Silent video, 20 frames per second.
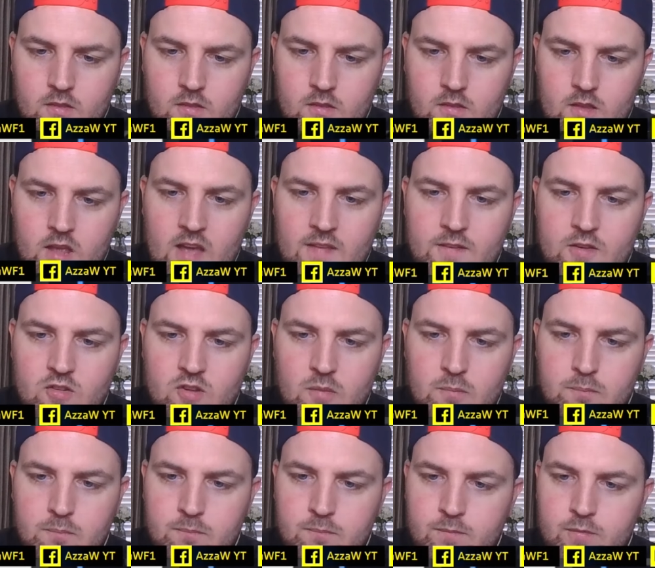And there's a
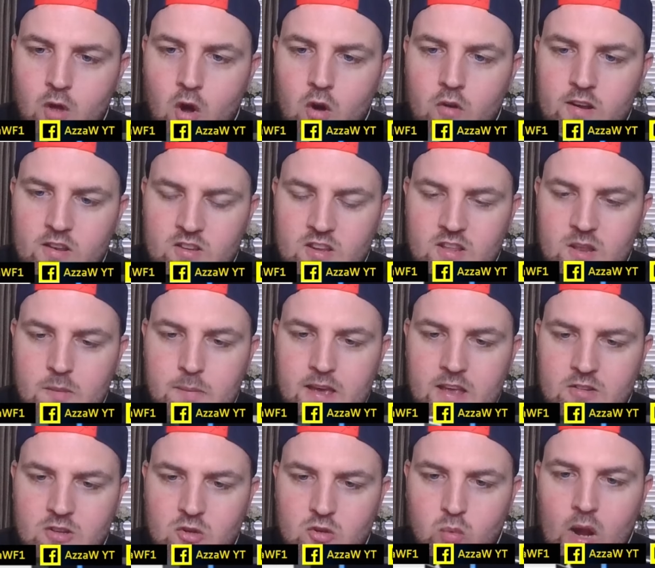Norris in the
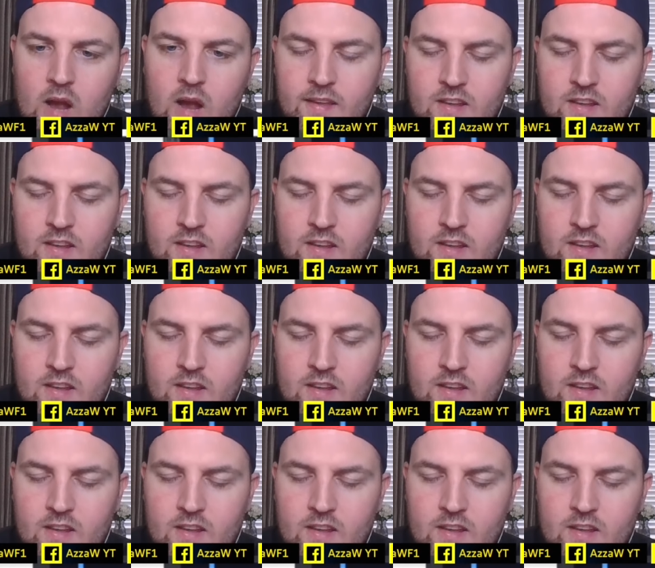pits as well.